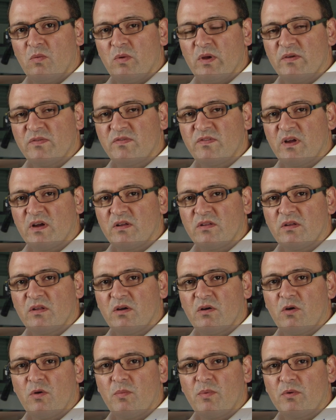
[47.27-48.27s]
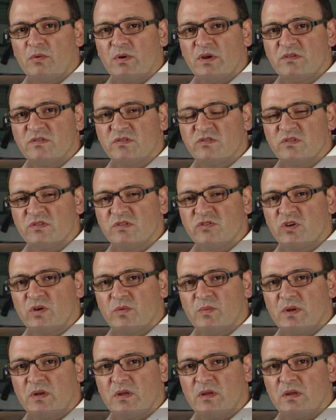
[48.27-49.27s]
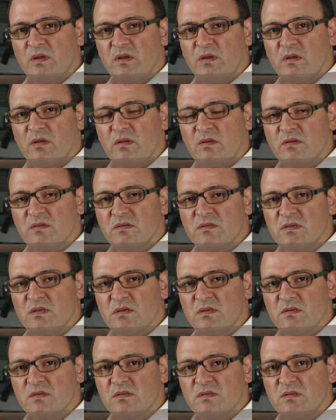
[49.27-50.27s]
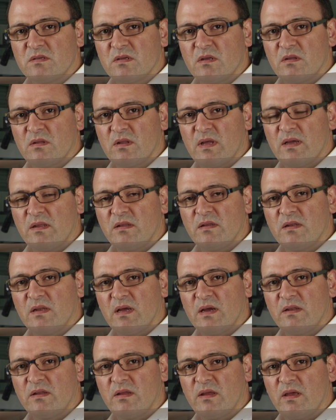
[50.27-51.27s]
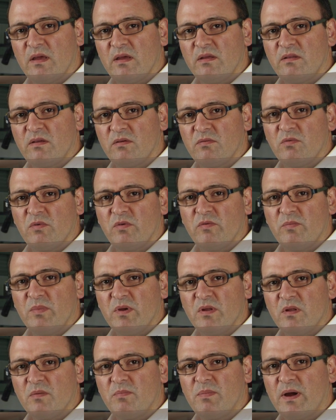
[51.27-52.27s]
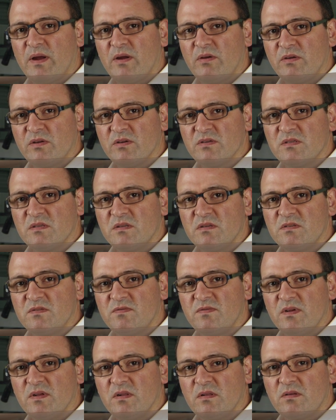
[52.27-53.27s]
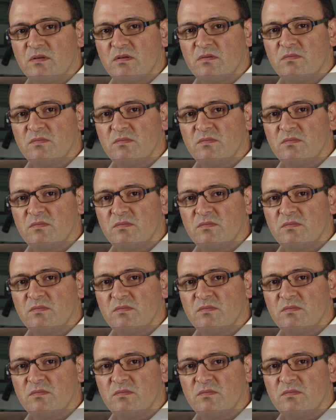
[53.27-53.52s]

We have started our operations in Germany since 1998 and we've been the pioneers in this field.